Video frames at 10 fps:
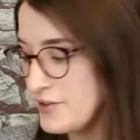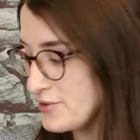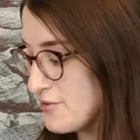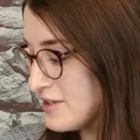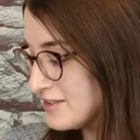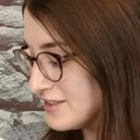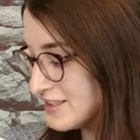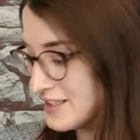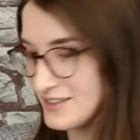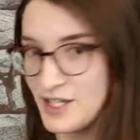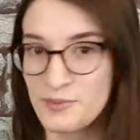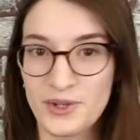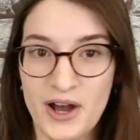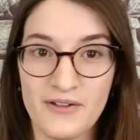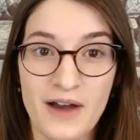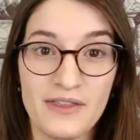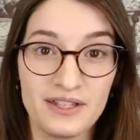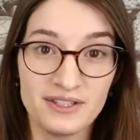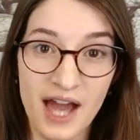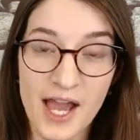So this is an example of
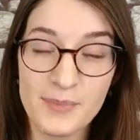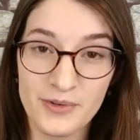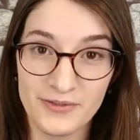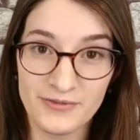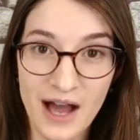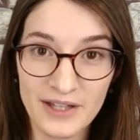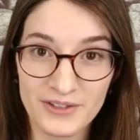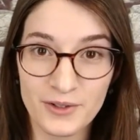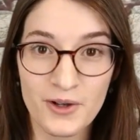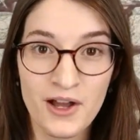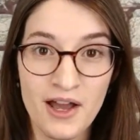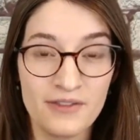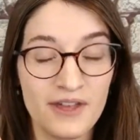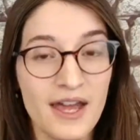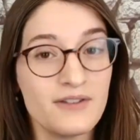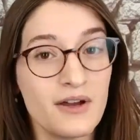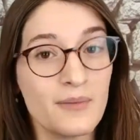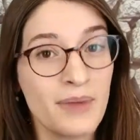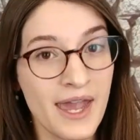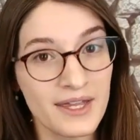the type of fossil that
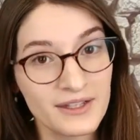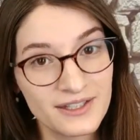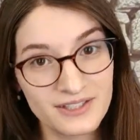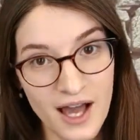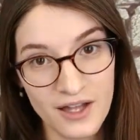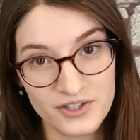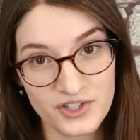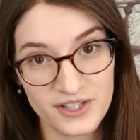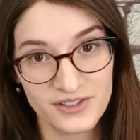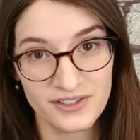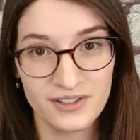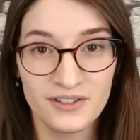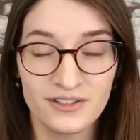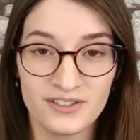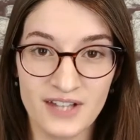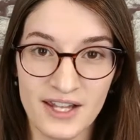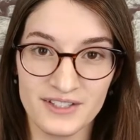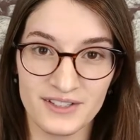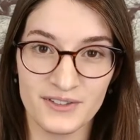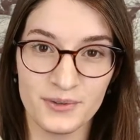paleontologists,
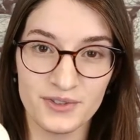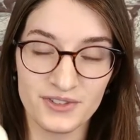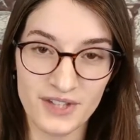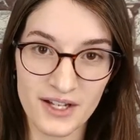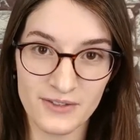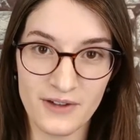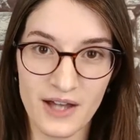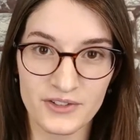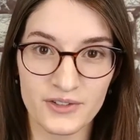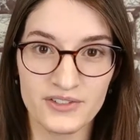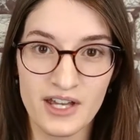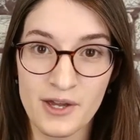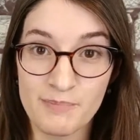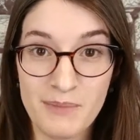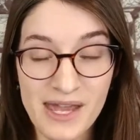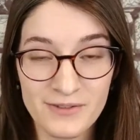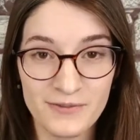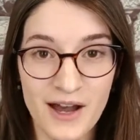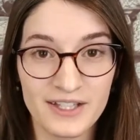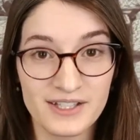scientists who study fossils, may
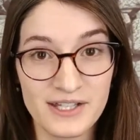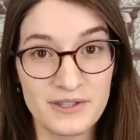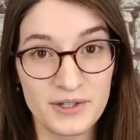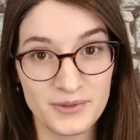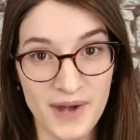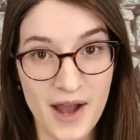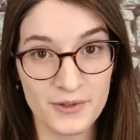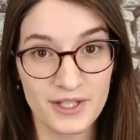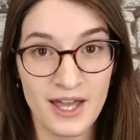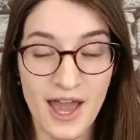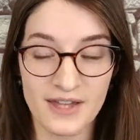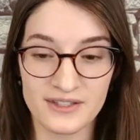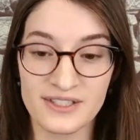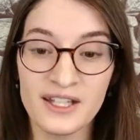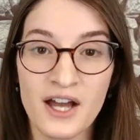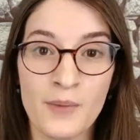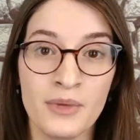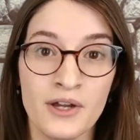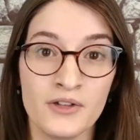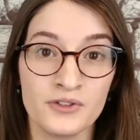find in the ground and dig up
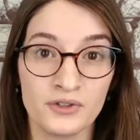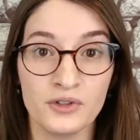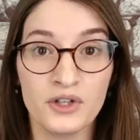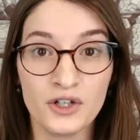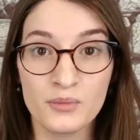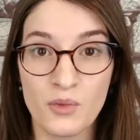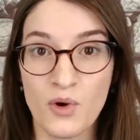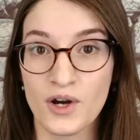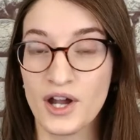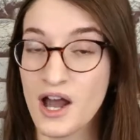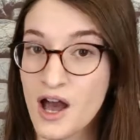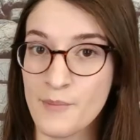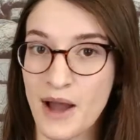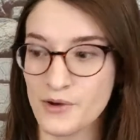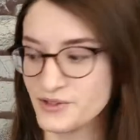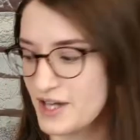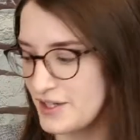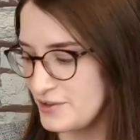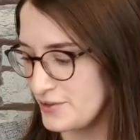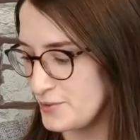to learn more about
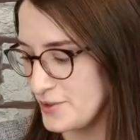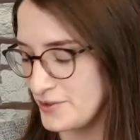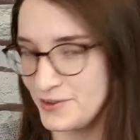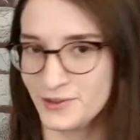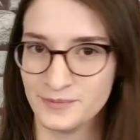dinosaurs.